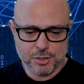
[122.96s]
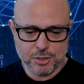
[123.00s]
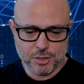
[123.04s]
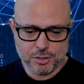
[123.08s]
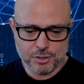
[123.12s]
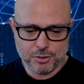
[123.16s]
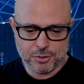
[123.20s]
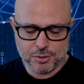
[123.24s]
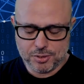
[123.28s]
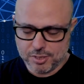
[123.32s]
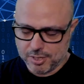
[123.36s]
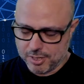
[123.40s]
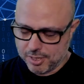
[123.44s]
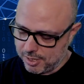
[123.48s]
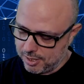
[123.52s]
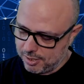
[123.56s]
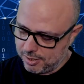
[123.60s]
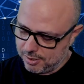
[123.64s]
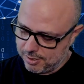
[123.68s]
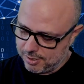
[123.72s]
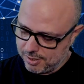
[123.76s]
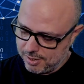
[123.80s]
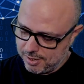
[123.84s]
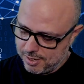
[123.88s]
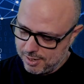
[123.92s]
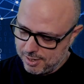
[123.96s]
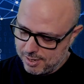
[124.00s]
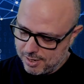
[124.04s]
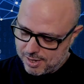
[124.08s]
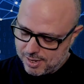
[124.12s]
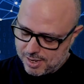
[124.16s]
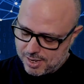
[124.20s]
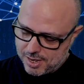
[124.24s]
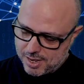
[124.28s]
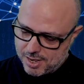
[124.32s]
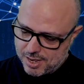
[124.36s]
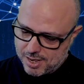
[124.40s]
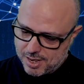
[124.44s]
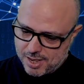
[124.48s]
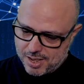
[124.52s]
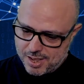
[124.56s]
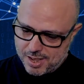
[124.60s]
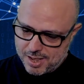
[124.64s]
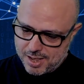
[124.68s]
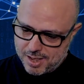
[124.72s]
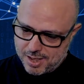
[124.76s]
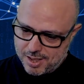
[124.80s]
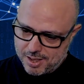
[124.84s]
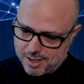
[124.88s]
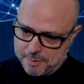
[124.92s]
I saw today.
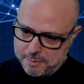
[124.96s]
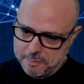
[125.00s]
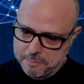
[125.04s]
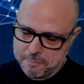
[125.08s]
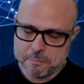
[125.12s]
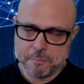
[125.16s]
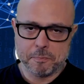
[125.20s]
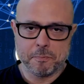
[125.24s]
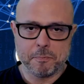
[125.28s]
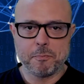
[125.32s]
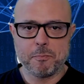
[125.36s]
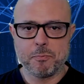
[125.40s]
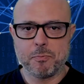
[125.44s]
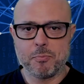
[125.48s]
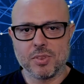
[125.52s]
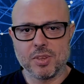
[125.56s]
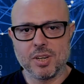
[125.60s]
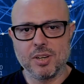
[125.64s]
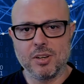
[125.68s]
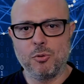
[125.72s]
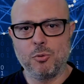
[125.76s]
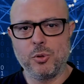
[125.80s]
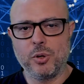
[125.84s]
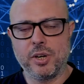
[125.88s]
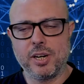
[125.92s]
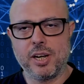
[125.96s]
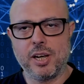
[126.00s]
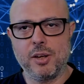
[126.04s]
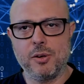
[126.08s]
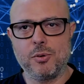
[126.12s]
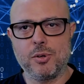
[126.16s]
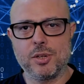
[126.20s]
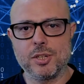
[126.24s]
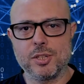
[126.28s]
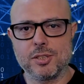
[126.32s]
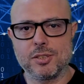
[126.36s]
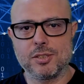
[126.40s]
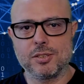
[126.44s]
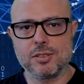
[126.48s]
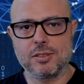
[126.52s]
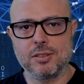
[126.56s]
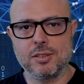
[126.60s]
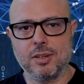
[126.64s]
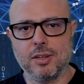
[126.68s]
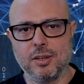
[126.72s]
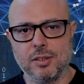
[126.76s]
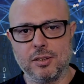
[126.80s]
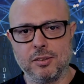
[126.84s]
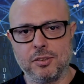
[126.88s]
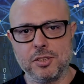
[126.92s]
Um, when I
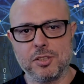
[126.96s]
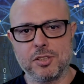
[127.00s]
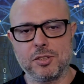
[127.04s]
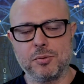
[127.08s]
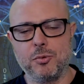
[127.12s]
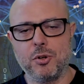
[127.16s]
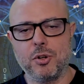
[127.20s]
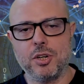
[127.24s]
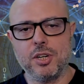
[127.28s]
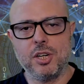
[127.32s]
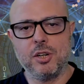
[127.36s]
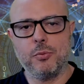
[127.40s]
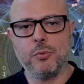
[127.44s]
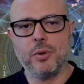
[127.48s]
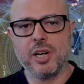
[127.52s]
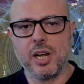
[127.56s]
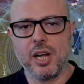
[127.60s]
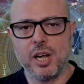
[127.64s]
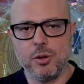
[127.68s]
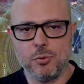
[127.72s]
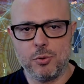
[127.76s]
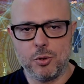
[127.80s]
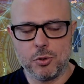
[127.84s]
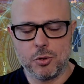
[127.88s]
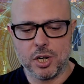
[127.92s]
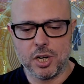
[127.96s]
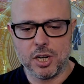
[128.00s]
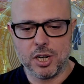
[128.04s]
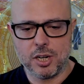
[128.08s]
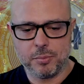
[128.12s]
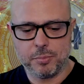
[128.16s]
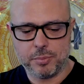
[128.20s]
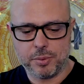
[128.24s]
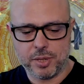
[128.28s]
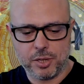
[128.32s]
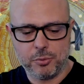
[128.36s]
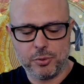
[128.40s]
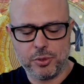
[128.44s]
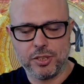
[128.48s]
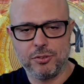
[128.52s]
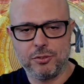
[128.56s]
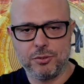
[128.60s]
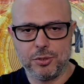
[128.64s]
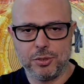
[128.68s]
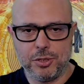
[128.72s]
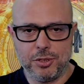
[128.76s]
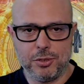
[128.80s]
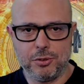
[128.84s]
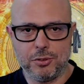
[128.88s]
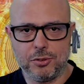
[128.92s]
was this morning, when I woke up, I
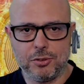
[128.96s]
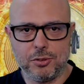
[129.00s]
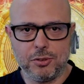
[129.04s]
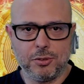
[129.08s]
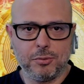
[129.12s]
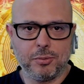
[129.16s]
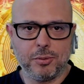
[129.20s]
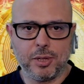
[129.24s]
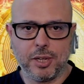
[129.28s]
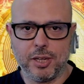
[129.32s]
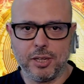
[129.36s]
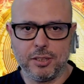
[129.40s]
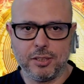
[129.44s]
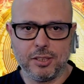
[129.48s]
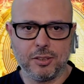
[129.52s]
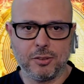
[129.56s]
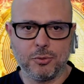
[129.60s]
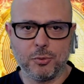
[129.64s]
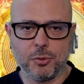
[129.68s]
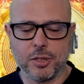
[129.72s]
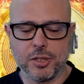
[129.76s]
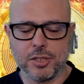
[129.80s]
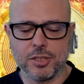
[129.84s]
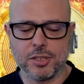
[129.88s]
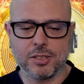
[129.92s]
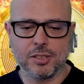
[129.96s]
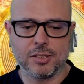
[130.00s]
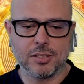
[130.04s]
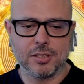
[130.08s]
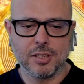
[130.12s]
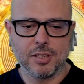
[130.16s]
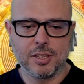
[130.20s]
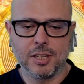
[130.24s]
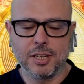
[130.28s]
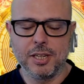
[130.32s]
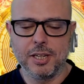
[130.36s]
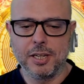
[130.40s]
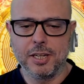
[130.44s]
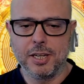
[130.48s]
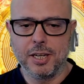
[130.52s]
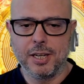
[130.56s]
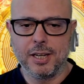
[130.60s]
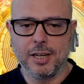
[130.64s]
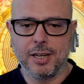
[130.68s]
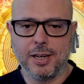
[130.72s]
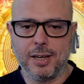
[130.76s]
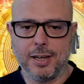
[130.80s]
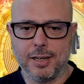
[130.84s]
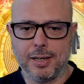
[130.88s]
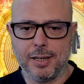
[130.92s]
went to YouTube, and it was
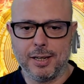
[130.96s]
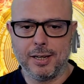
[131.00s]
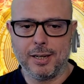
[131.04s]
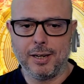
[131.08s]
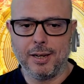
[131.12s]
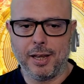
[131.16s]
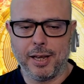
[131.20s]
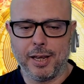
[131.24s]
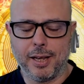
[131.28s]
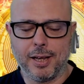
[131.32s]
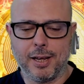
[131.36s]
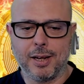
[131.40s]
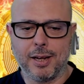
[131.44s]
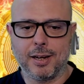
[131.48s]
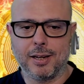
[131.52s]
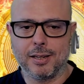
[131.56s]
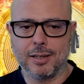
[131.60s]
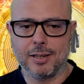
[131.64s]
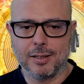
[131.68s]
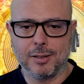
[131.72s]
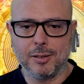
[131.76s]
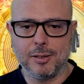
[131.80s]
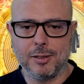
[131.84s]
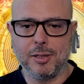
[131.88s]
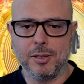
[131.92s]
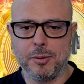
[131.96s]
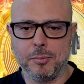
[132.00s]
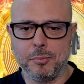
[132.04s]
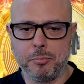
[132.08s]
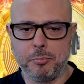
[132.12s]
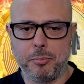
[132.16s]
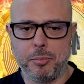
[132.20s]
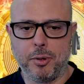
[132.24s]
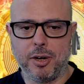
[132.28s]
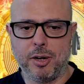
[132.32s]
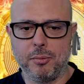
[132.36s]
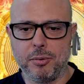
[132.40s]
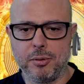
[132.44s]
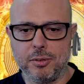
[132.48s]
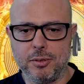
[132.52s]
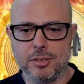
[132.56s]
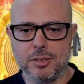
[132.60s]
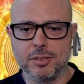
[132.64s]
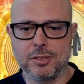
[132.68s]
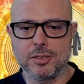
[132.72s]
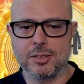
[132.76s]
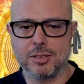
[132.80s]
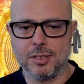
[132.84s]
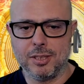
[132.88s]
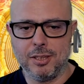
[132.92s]
like
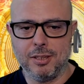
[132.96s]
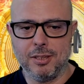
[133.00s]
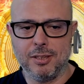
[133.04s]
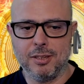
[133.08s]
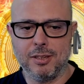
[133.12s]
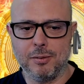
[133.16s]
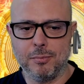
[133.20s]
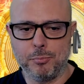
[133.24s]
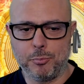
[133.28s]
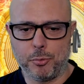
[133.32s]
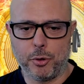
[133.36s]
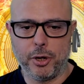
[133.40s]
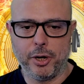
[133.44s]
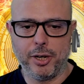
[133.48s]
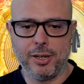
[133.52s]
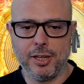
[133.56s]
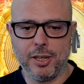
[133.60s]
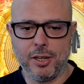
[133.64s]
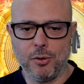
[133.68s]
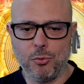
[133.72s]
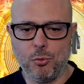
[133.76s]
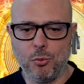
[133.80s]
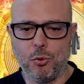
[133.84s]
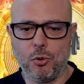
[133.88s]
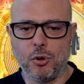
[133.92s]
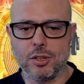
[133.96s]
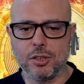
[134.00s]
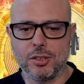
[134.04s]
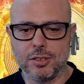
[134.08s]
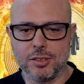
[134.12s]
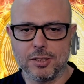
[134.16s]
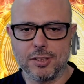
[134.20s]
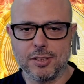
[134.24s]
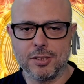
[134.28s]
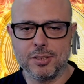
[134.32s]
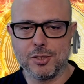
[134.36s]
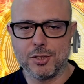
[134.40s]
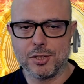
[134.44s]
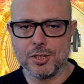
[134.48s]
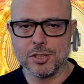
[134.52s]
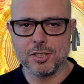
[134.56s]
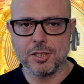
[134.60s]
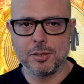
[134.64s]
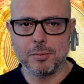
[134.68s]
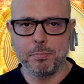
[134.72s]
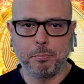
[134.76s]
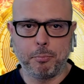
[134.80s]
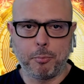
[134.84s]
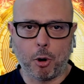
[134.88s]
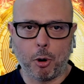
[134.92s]
bubbles in boiling water
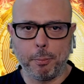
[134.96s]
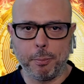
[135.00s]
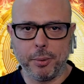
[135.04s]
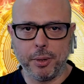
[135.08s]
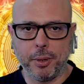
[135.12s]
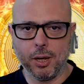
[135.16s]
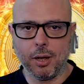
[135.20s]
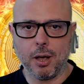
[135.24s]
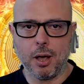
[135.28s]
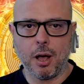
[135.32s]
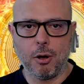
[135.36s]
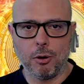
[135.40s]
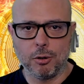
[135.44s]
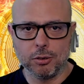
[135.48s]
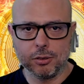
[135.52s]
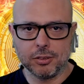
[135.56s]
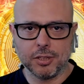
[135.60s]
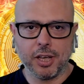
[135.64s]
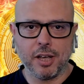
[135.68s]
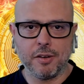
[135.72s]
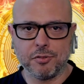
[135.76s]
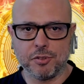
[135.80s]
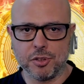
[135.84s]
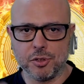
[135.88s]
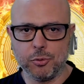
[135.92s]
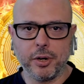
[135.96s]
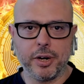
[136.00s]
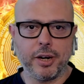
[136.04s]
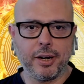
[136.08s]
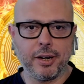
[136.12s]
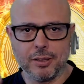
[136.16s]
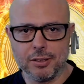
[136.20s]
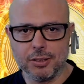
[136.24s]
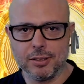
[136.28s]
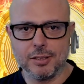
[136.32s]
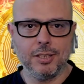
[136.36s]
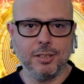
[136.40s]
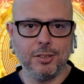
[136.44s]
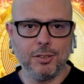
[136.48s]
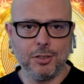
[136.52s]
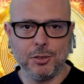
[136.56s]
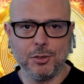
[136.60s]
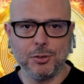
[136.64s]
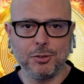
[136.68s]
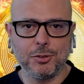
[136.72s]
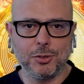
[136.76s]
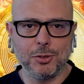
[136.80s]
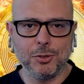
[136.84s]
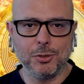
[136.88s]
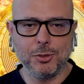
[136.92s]
just popping out everywhere
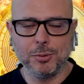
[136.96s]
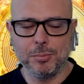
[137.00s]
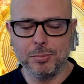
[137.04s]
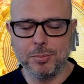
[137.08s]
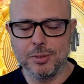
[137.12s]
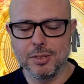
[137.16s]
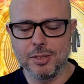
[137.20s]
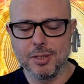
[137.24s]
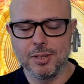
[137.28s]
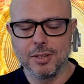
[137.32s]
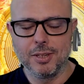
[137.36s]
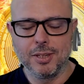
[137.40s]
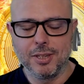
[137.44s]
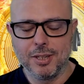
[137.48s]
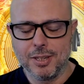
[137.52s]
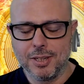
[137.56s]
in YouTube